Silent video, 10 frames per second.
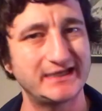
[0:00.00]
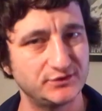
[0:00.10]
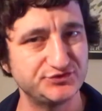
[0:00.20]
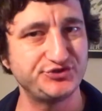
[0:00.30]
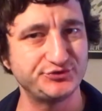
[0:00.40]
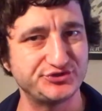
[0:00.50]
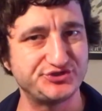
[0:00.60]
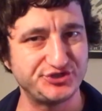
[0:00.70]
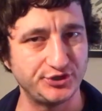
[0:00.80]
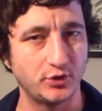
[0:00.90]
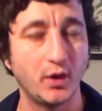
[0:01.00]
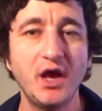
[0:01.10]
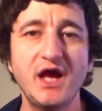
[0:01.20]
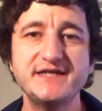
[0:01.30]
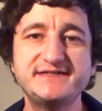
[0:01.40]
tells you to do
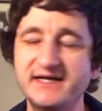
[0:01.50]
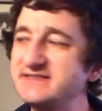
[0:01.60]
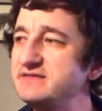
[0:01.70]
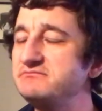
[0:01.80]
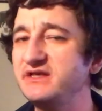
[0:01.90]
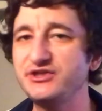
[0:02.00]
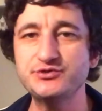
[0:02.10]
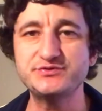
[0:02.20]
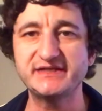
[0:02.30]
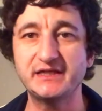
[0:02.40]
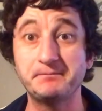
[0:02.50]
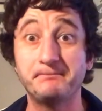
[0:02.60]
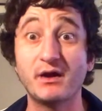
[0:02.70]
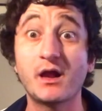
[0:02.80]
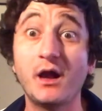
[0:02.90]
doesn't mean you did
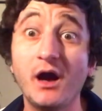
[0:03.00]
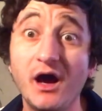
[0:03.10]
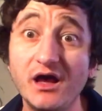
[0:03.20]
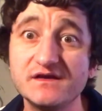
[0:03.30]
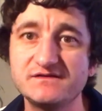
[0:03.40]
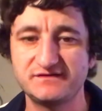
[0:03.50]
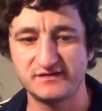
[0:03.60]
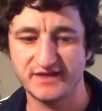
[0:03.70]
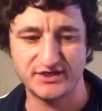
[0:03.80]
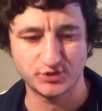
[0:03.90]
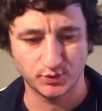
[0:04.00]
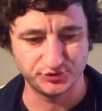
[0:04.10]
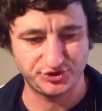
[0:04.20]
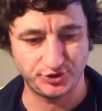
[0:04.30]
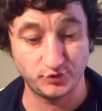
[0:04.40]
it because they
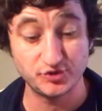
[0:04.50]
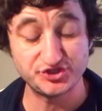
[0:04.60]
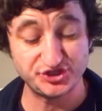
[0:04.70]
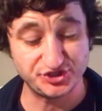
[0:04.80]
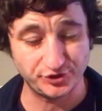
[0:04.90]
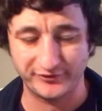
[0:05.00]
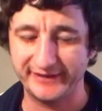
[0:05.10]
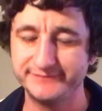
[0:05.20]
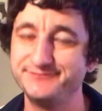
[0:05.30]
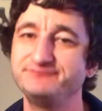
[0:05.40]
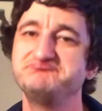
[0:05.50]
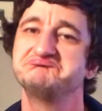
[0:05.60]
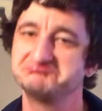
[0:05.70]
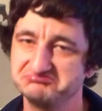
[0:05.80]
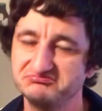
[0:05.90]
told you to do it.
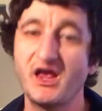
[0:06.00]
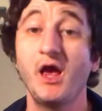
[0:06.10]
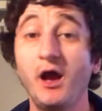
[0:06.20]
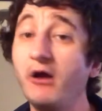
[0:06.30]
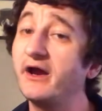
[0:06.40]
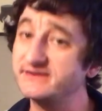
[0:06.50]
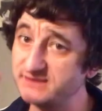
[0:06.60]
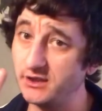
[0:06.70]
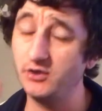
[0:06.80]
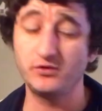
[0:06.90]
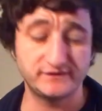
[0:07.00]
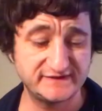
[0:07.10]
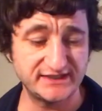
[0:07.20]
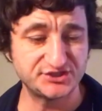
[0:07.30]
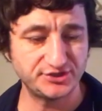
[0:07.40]
All right, so
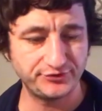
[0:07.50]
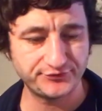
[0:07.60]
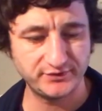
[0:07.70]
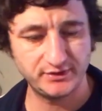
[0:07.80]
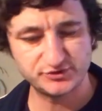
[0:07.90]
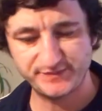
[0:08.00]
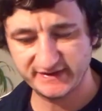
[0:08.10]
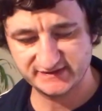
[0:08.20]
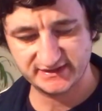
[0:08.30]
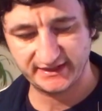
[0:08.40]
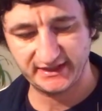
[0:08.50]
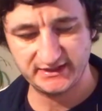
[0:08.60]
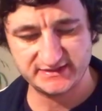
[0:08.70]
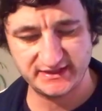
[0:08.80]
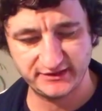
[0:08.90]
section 3, which begins on
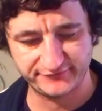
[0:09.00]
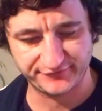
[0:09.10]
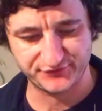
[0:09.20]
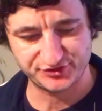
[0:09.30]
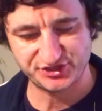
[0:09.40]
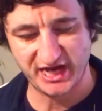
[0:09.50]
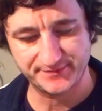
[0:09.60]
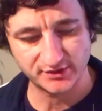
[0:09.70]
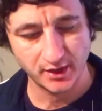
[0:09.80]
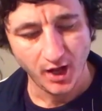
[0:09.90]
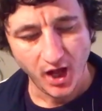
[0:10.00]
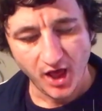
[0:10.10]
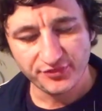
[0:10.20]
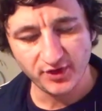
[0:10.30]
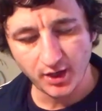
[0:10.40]
18 of the first chapter,
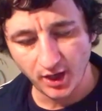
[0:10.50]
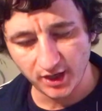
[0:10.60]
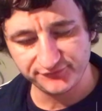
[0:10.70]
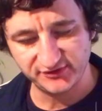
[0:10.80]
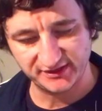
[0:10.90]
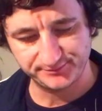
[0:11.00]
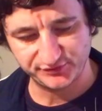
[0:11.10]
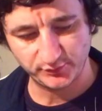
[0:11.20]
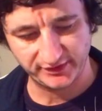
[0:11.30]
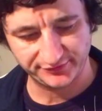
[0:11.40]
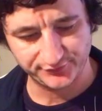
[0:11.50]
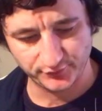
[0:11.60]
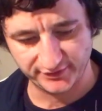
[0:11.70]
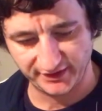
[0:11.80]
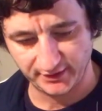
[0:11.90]
the conflict between
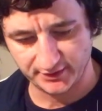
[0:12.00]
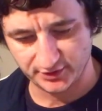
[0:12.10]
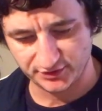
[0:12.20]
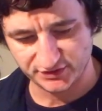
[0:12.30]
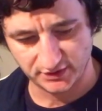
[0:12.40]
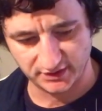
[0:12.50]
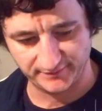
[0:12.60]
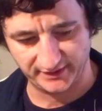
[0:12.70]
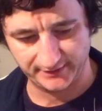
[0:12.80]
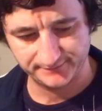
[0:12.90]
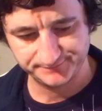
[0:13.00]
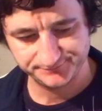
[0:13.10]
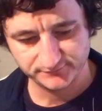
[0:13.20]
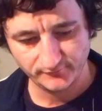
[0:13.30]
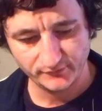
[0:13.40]
authority and autonomy.
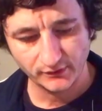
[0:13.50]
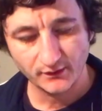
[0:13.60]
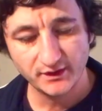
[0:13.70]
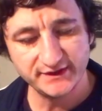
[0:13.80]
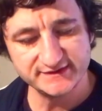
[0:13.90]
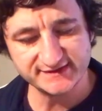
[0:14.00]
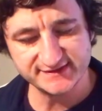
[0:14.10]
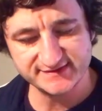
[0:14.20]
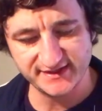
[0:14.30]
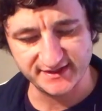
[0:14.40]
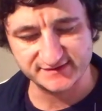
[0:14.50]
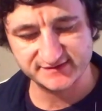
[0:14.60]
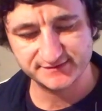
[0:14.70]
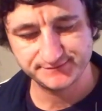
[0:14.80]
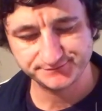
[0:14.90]
He says
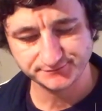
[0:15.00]
this: